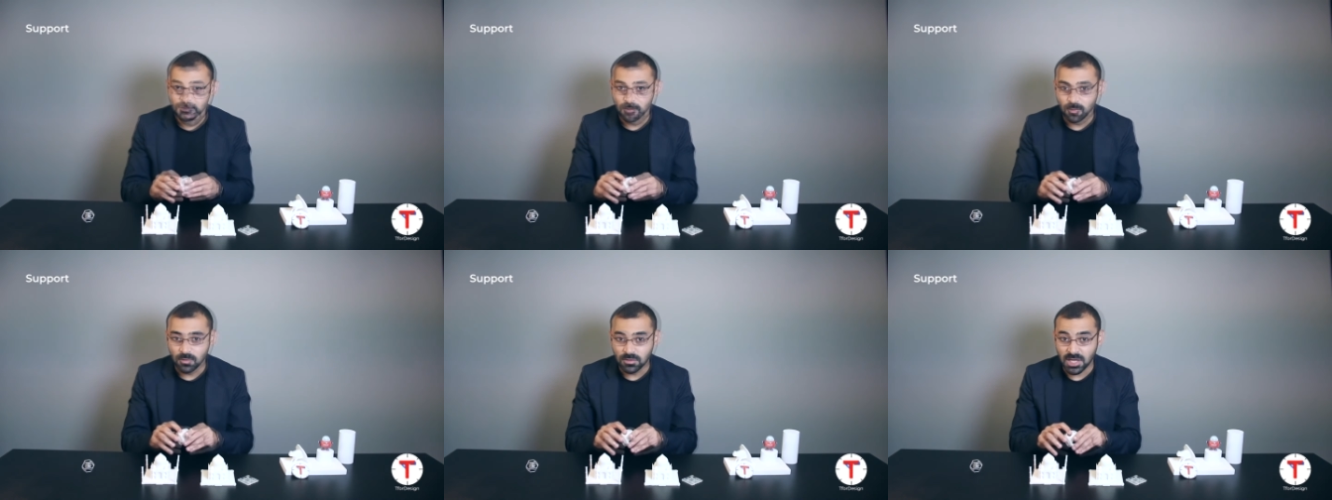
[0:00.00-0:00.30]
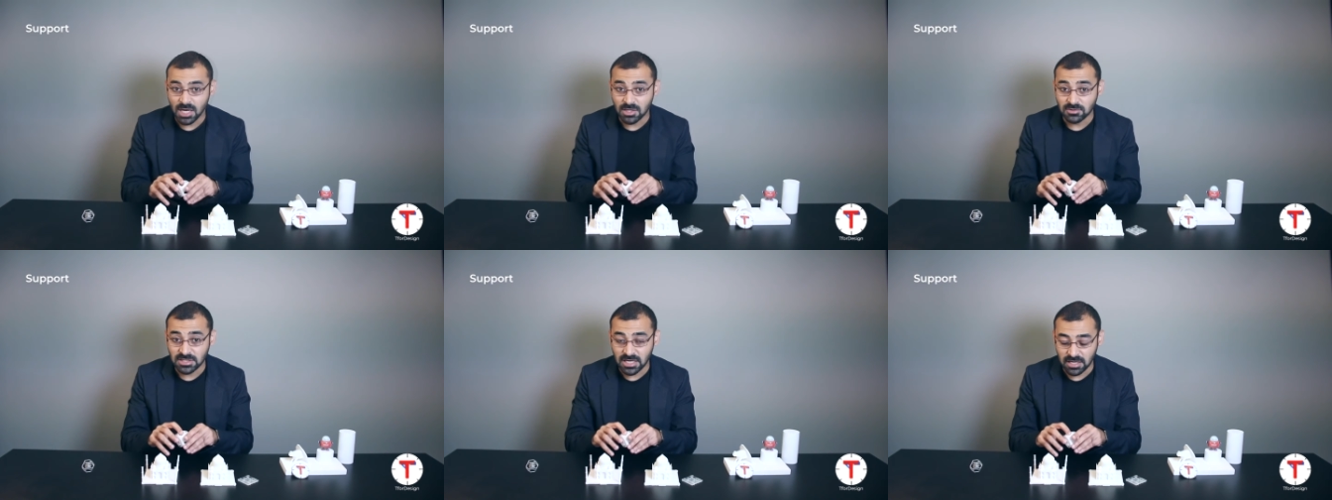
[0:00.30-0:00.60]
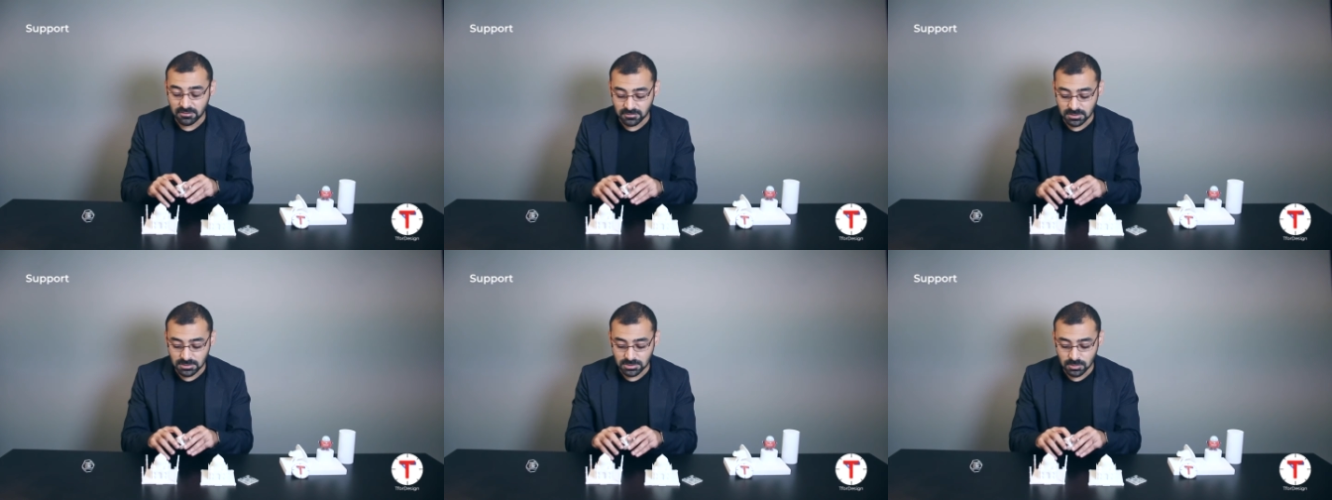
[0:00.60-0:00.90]
without
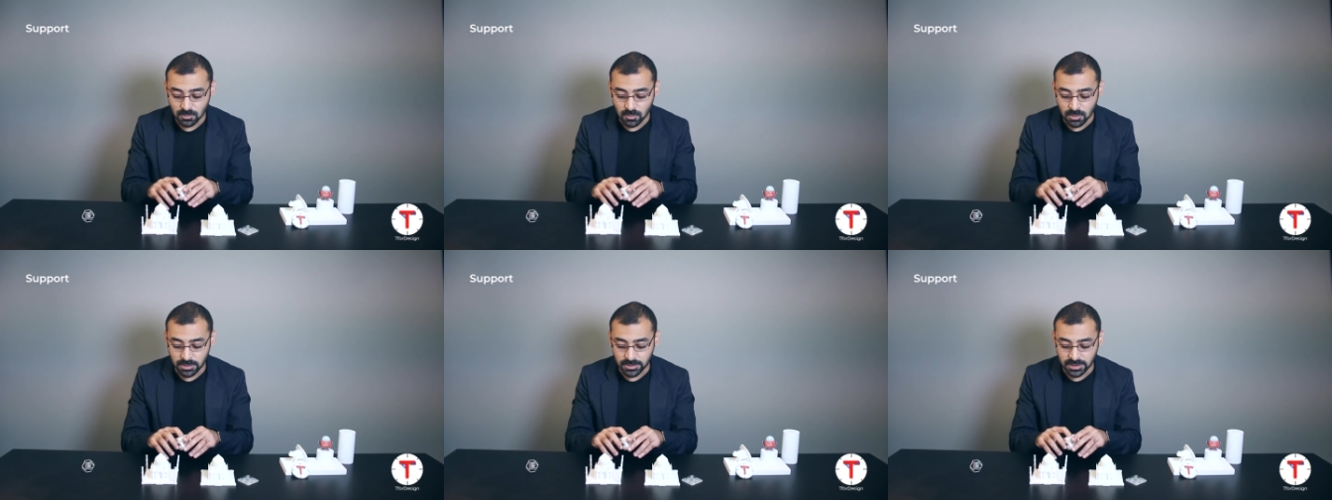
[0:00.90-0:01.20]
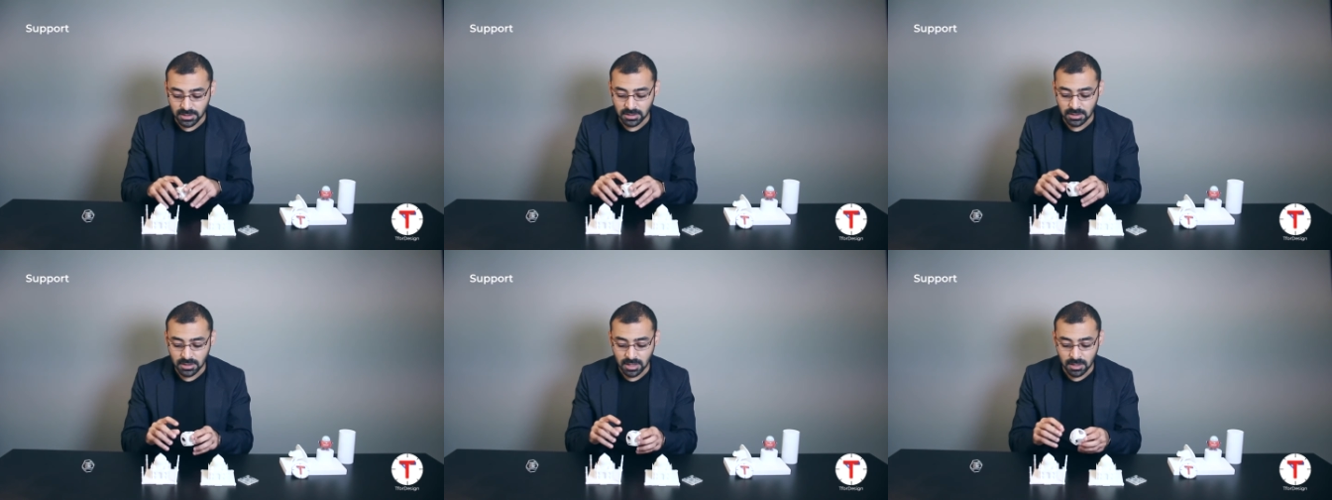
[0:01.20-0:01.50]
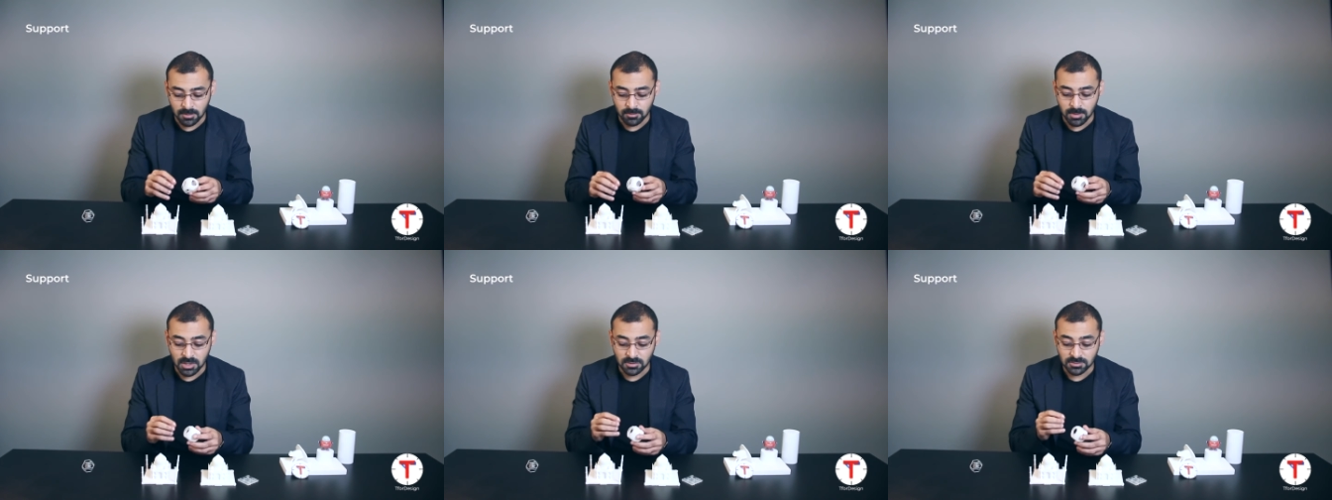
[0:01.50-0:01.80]
having to worry
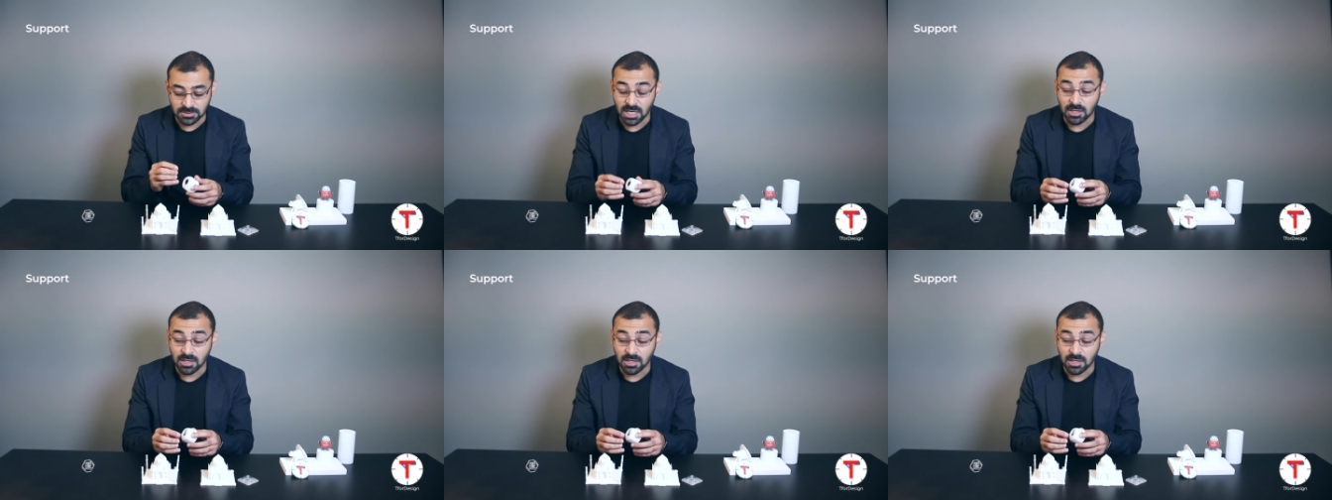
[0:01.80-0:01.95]
about